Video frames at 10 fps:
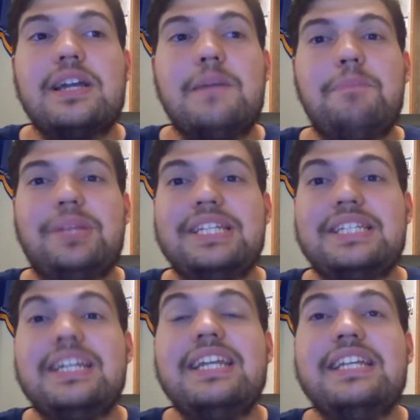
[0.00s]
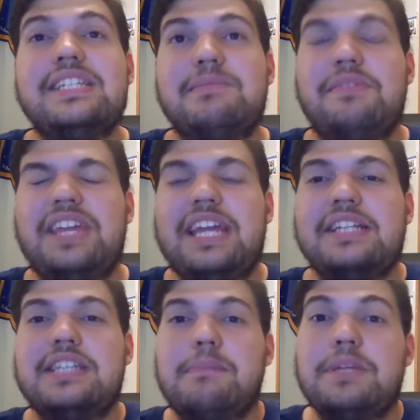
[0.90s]
complicit in some of the
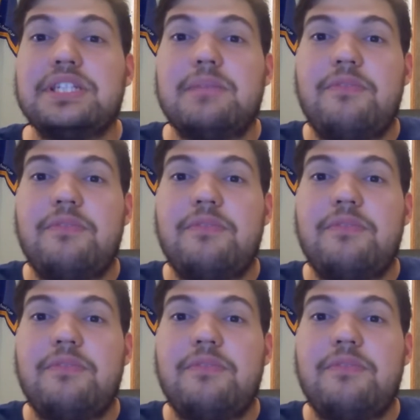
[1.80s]
anti-Muslim